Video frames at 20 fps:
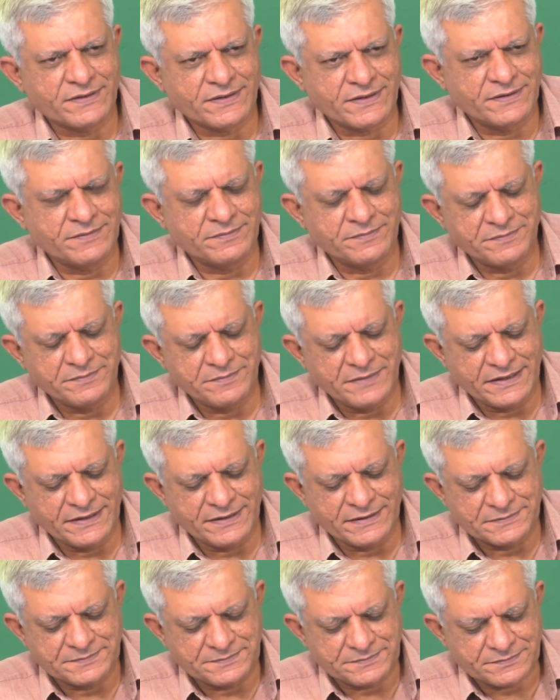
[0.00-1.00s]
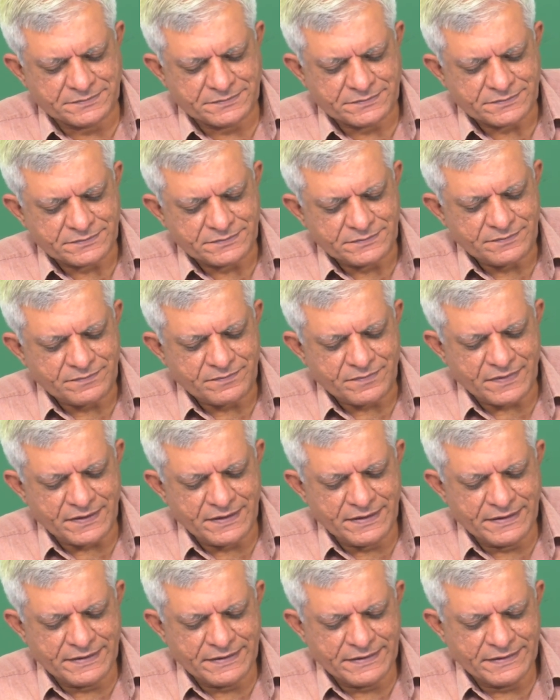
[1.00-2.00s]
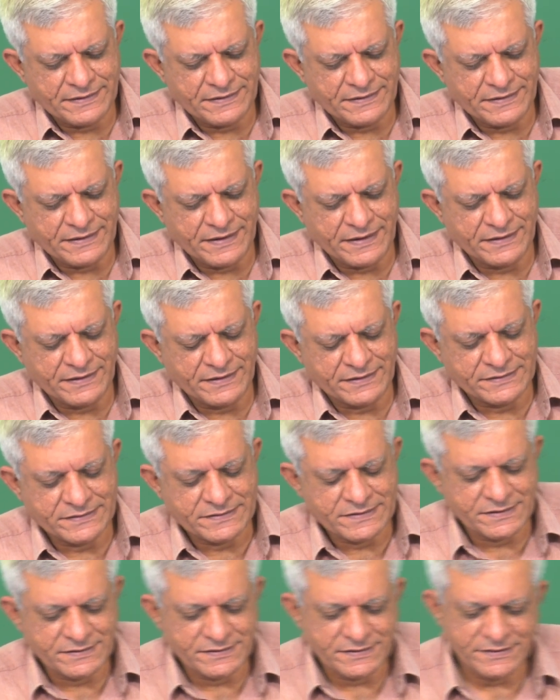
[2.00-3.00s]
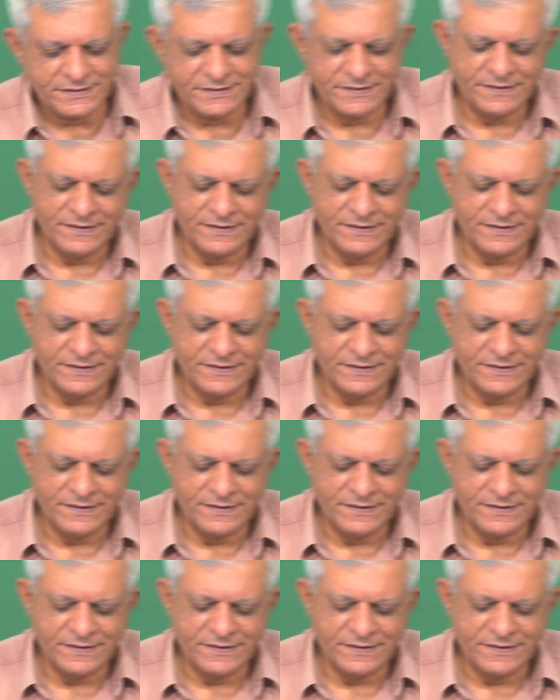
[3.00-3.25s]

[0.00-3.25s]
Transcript: in many areas essentially.